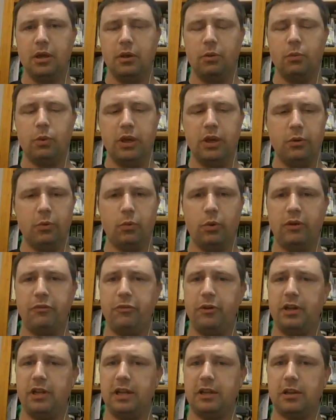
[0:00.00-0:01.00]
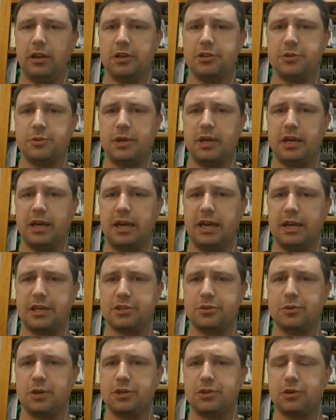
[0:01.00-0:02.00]
We're fairly close to our next
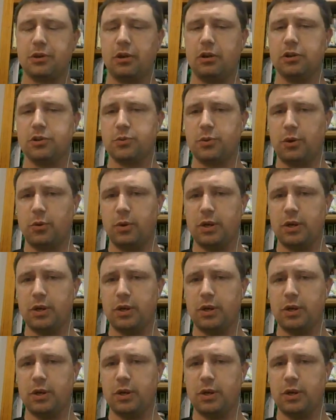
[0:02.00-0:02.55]
stretch goal as well.